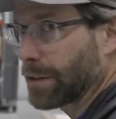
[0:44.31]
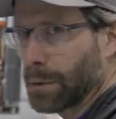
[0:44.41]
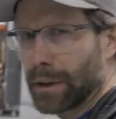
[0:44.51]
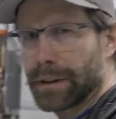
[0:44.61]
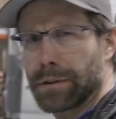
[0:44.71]

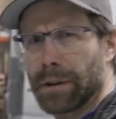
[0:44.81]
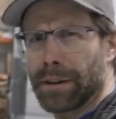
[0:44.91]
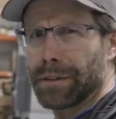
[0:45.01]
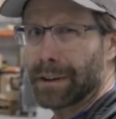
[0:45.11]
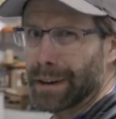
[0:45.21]

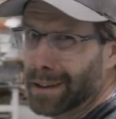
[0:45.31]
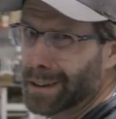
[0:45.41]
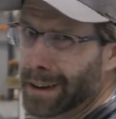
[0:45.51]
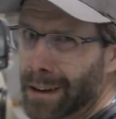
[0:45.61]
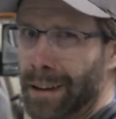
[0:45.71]
2023, I
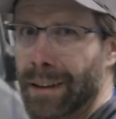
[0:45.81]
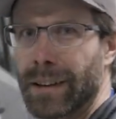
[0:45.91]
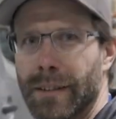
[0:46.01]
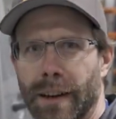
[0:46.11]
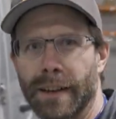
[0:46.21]
think,
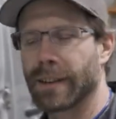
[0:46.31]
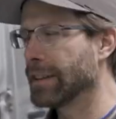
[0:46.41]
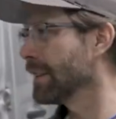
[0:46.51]
right?